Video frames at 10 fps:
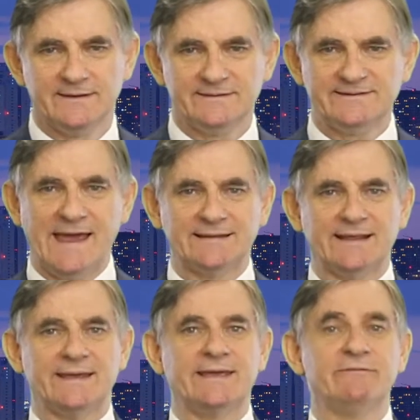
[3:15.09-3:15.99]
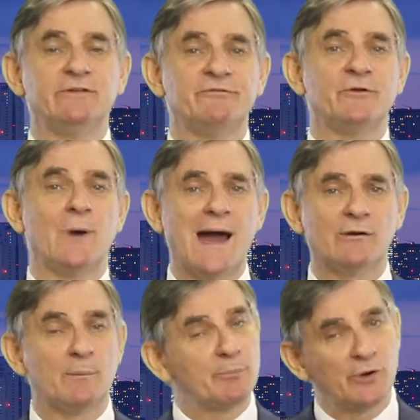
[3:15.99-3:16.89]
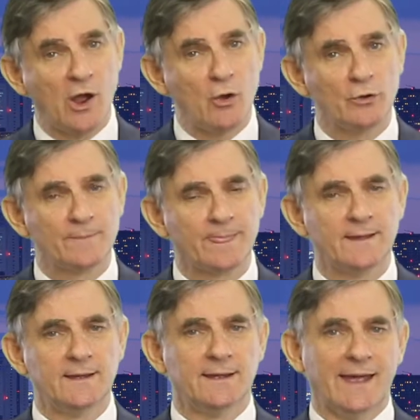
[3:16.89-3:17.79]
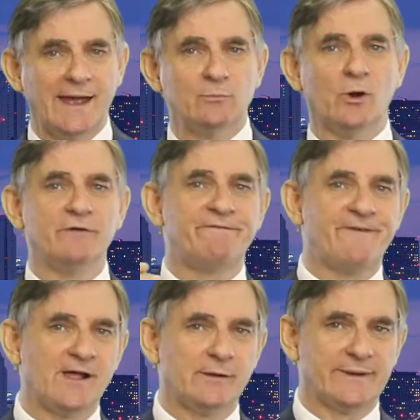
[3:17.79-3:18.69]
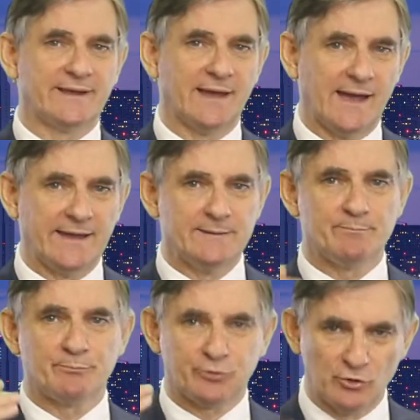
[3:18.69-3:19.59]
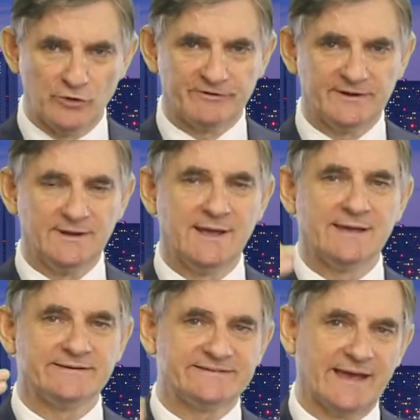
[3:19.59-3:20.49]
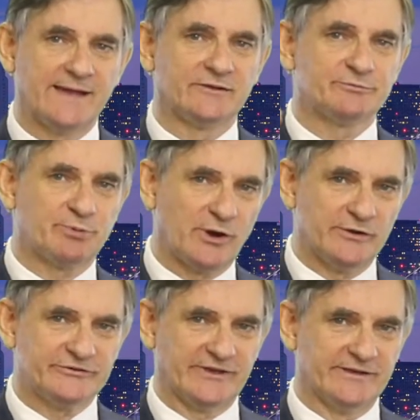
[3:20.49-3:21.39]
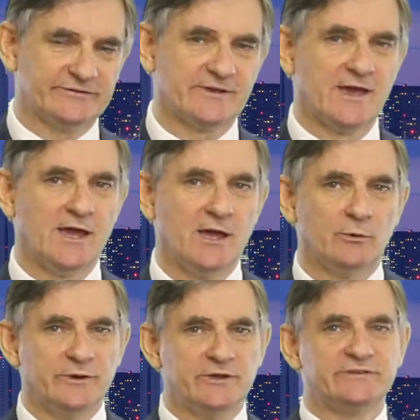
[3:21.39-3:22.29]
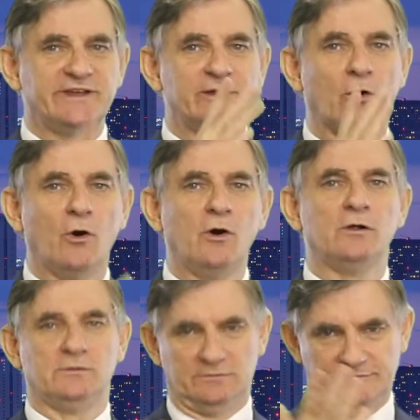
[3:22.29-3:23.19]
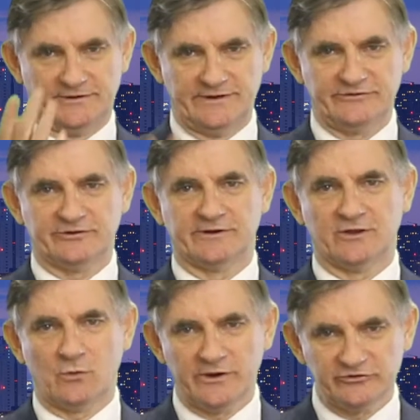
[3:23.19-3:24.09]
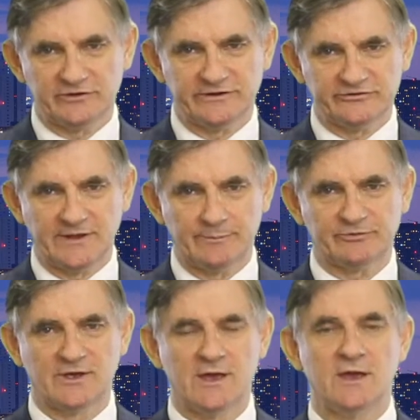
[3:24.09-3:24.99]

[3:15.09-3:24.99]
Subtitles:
Sadly, even if you are a pro and were following a proven sales process where you did all the necessary questioning steps,